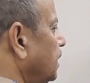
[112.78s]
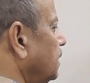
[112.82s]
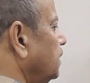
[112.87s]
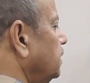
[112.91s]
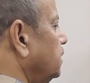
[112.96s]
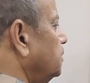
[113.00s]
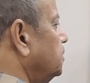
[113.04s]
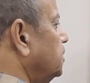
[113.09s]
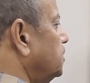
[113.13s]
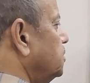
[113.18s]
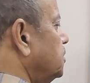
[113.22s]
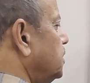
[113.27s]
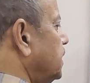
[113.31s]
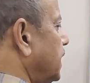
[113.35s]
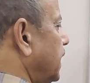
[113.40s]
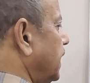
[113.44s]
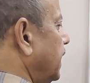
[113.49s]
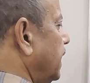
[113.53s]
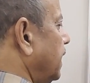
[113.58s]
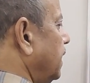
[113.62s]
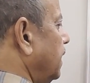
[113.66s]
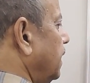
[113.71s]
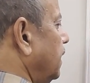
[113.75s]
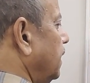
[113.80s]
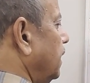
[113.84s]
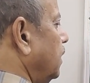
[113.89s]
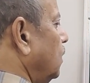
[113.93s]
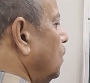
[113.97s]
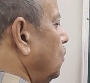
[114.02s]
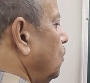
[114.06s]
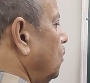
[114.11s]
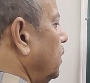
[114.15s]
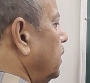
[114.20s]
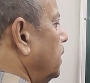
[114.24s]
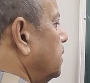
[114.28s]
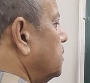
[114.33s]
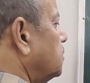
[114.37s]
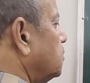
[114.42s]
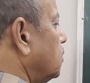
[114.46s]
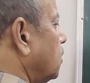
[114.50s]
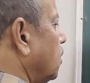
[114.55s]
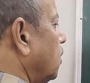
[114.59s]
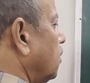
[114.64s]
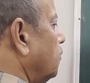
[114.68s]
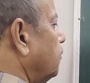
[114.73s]
this is tan inverse
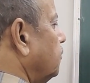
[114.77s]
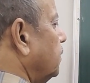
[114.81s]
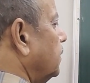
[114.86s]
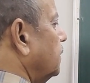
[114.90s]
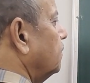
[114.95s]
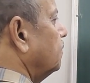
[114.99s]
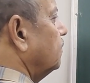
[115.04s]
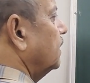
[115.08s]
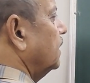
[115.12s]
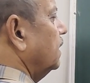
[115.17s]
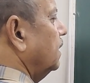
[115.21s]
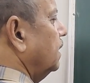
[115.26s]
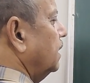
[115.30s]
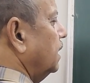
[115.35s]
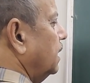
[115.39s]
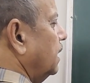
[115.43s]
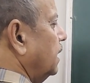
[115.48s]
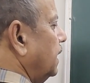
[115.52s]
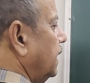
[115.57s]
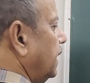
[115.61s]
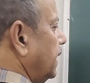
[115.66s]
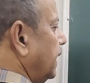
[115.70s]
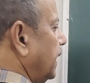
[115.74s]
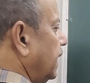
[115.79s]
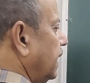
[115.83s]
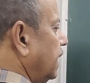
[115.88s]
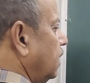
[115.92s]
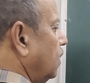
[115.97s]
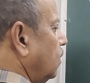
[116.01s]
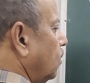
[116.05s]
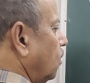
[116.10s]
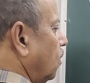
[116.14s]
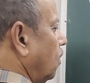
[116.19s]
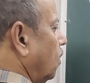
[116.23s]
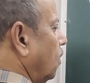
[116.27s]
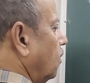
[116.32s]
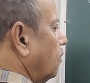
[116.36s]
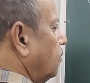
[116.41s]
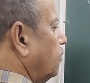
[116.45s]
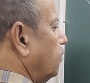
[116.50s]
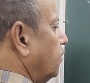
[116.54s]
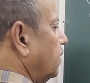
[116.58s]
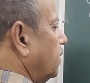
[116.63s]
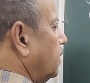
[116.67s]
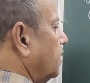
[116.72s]
of tan of
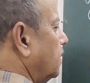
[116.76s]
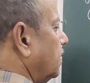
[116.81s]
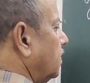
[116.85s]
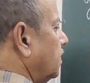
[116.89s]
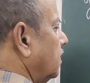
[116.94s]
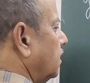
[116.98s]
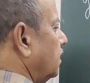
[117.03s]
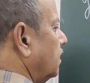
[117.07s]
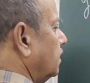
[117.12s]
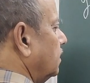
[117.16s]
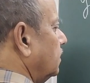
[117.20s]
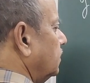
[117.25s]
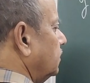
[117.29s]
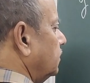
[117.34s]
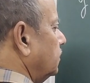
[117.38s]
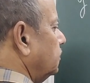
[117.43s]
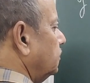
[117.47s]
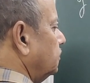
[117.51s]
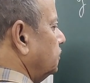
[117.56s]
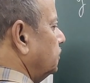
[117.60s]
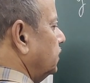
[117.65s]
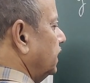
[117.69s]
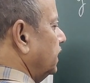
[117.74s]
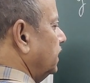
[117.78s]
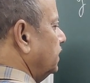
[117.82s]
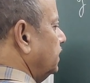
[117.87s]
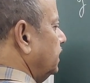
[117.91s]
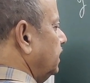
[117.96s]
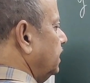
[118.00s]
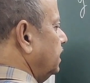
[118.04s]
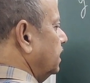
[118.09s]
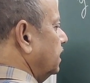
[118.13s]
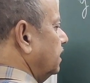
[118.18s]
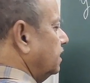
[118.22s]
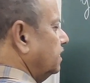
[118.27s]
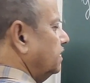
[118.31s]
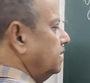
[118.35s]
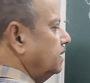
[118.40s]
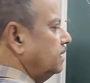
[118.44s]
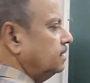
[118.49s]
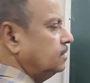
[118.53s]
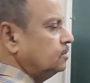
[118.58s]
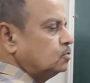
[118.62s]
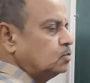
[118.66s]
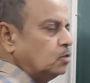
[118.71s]
3 theta.
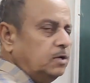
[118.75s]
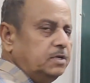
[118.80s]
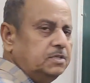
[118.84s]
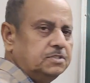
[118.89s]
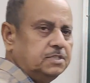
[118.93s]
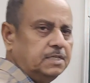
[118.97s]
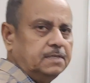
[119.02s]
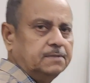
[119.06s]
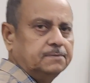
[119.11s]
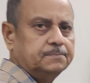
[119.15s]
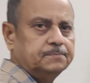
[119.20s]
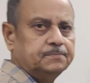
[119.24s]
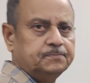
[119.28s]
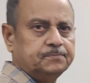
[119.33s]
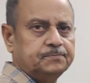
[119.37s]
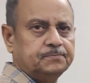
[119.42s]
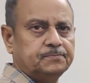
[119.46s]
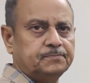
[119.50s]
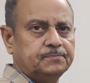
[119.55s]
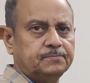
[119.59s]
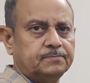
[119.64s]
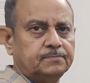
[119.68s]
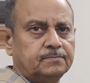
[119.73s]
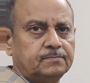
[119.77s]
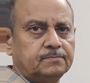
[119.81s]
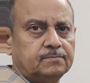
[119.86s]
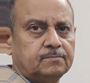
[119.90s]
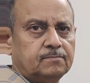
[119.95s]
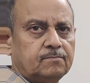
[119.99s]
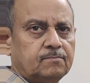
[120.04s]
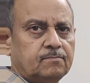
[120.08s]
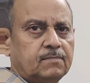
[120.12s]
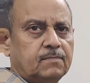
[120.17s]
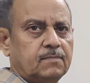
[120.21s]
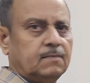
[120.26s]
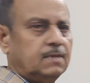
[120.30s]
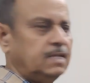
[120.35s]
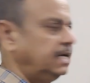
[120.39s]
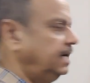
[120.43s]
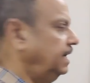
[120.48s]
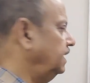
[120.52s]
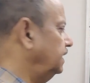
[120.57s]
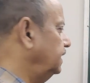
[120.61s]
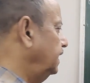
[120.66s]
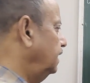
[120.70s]
So easy.
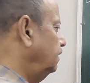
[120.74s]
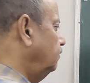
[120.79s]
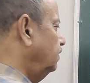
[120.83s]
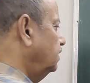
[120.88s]
And then